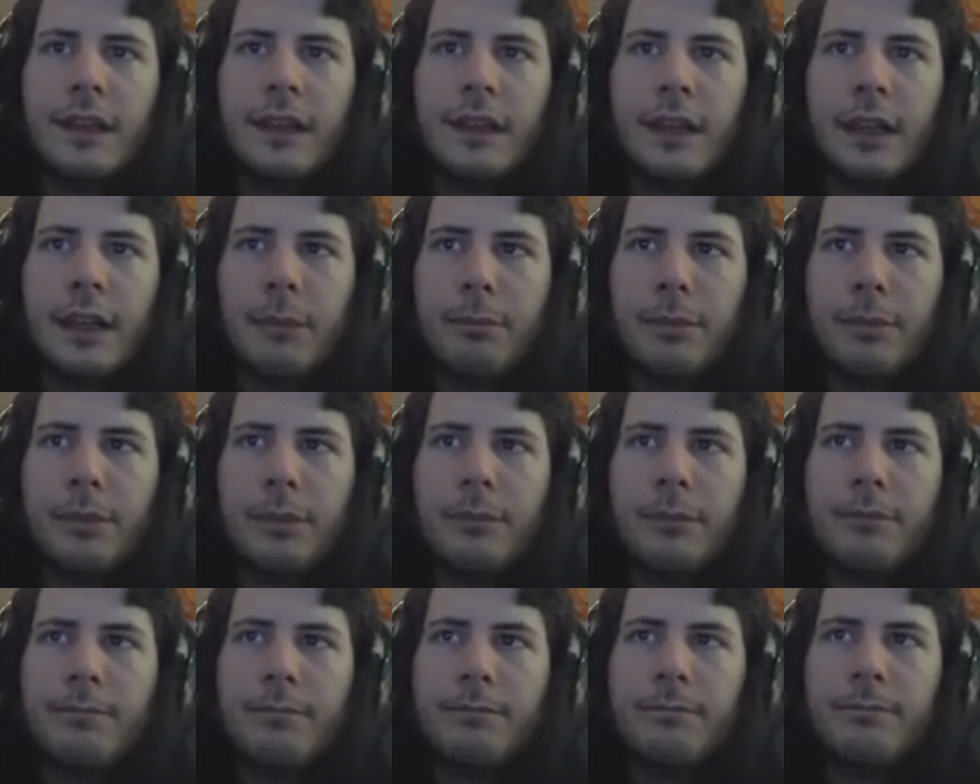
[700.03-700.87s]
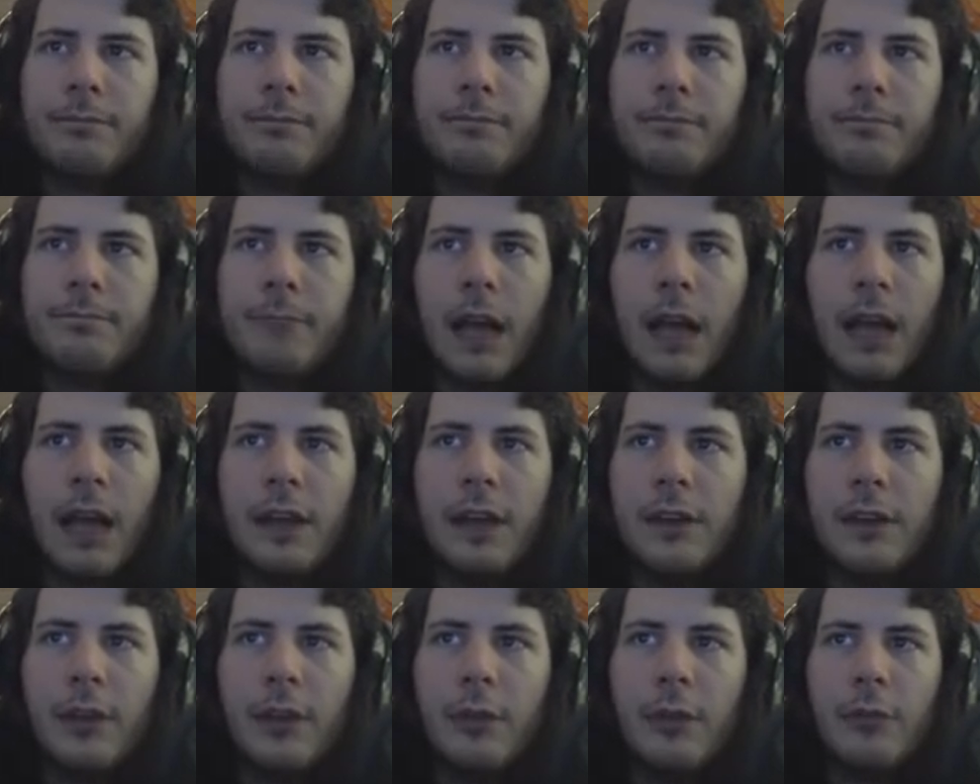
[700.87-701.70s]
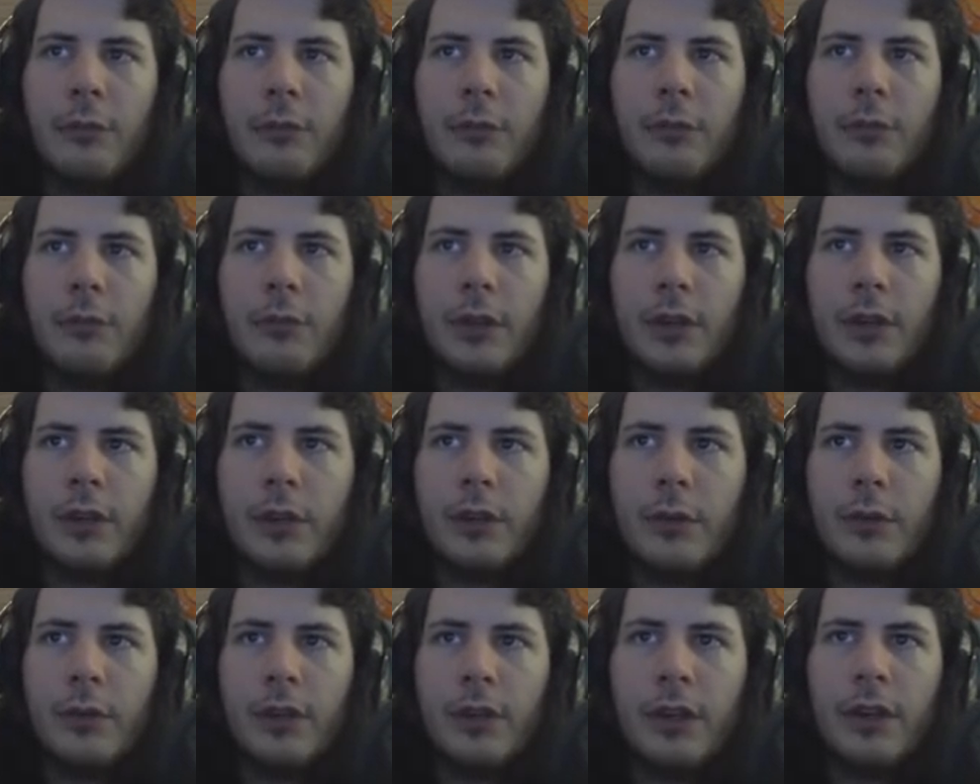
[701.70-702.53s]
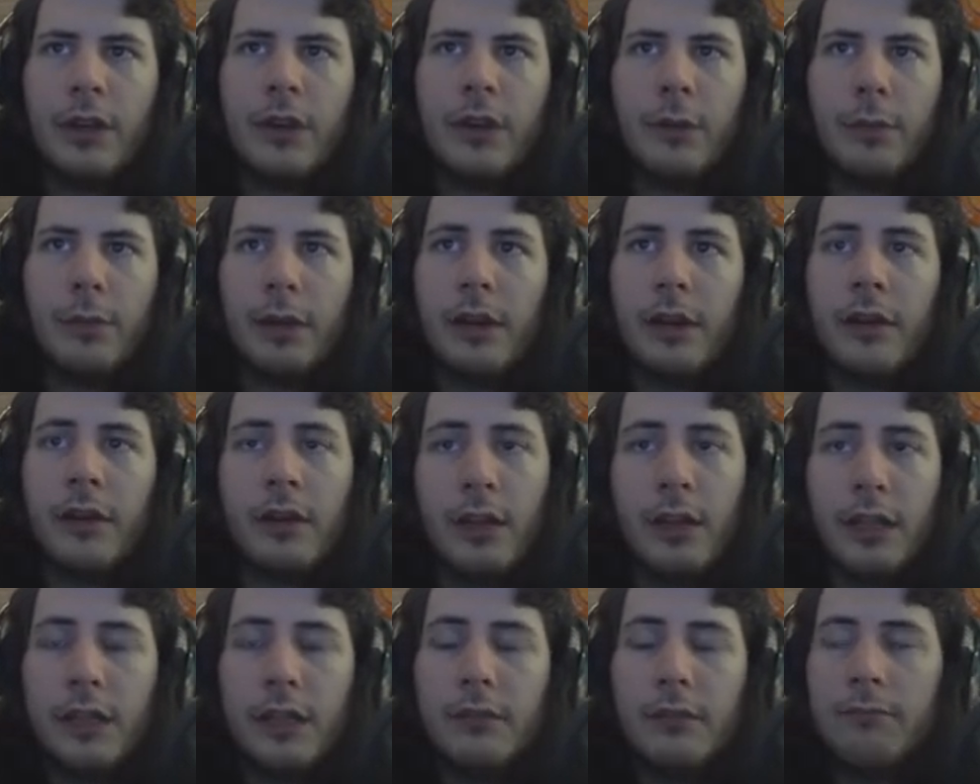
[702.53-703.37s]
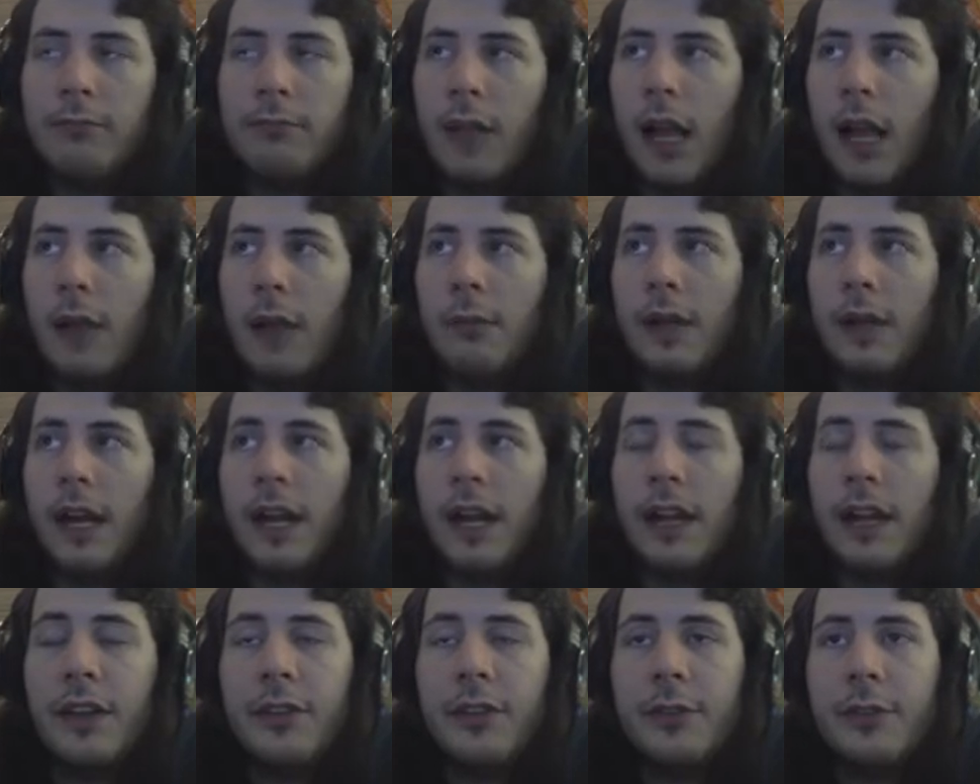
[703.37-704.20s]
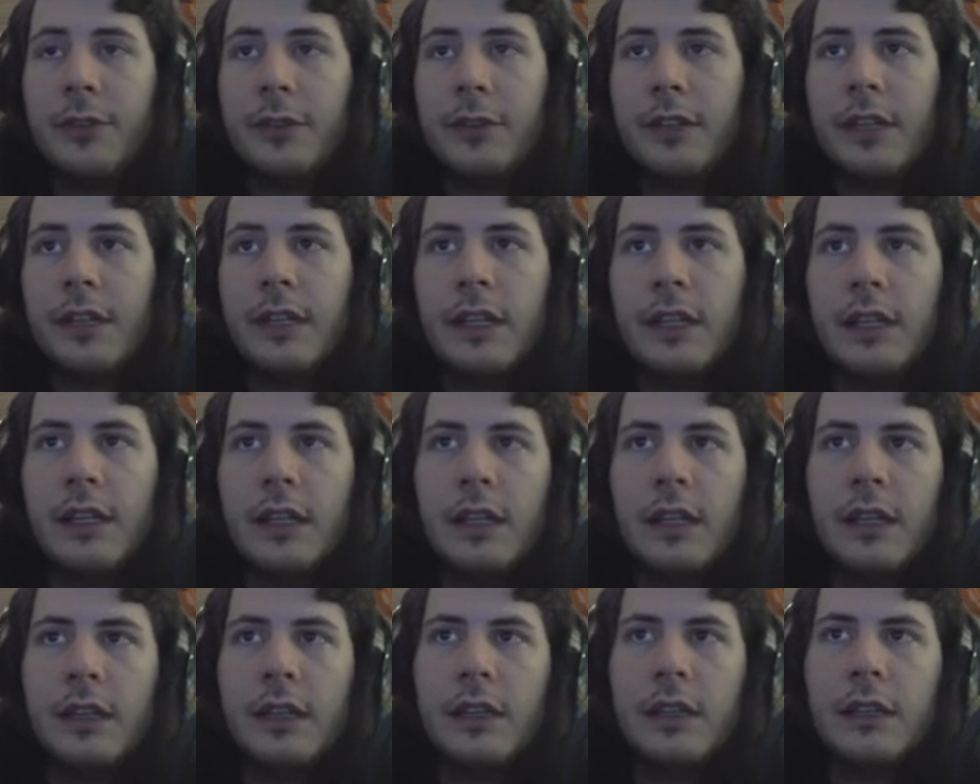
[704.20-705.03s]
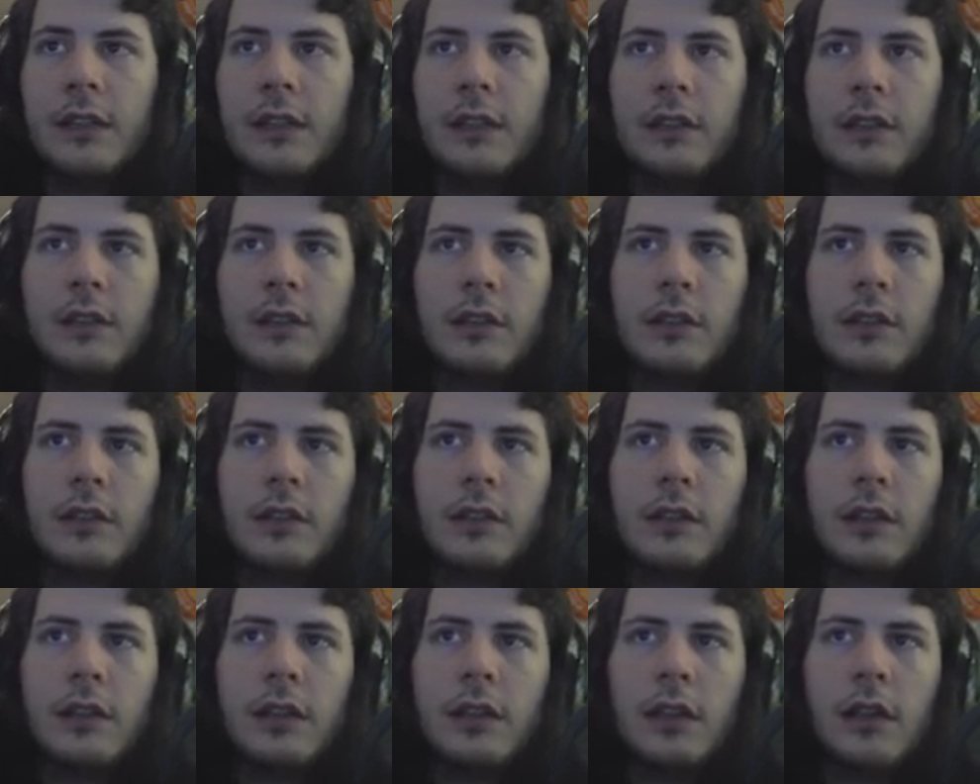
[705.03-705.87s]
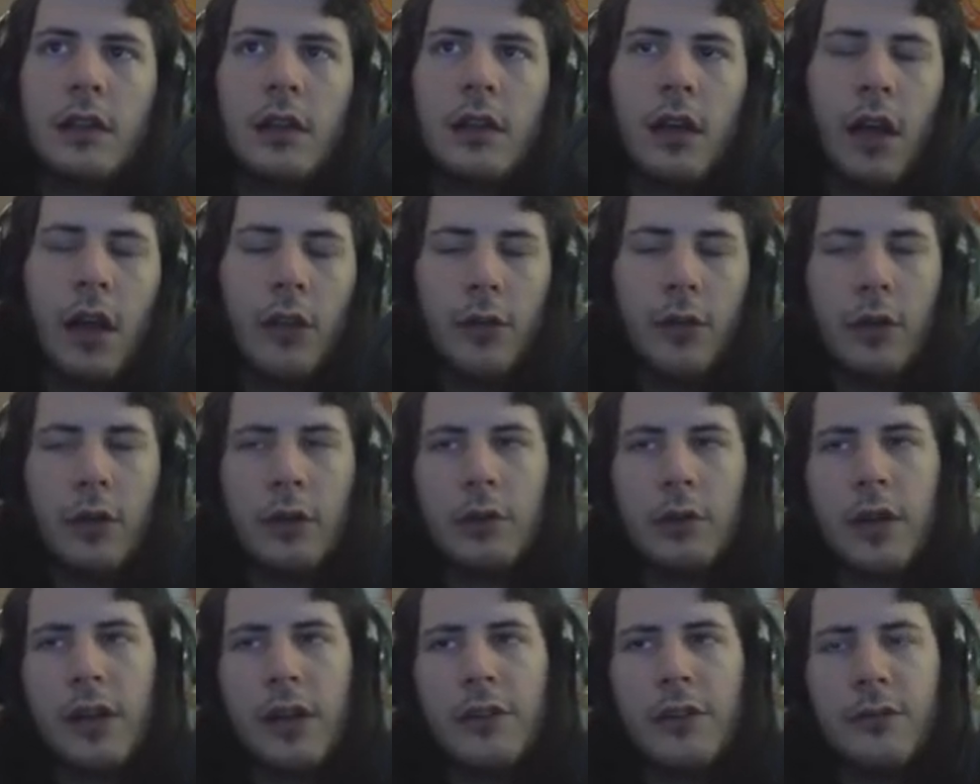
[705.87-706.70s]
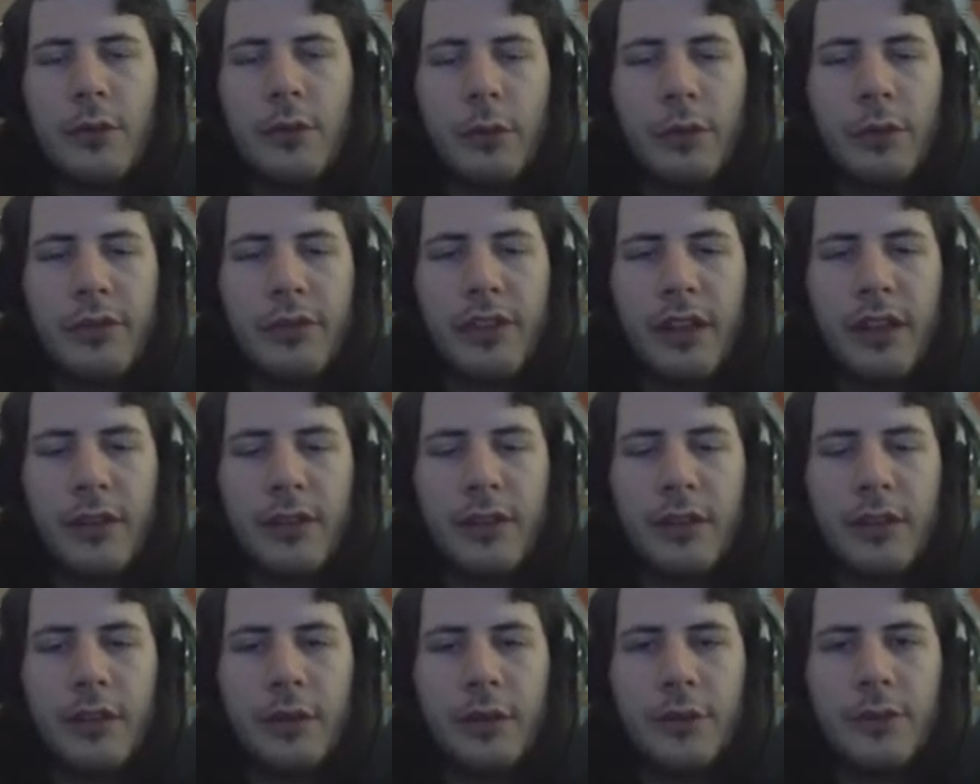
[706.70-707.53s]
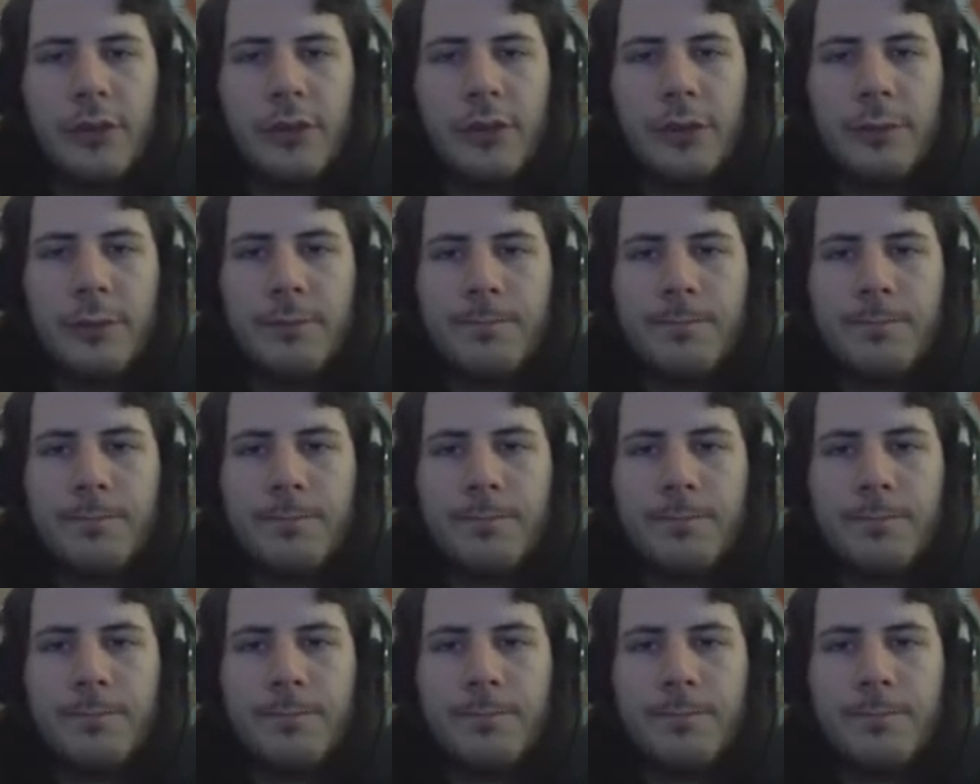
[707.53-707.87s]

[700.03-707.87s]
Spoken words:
Yep. I don't want to go there, apparently. I'm gonna hazard the other location where we found the ghost.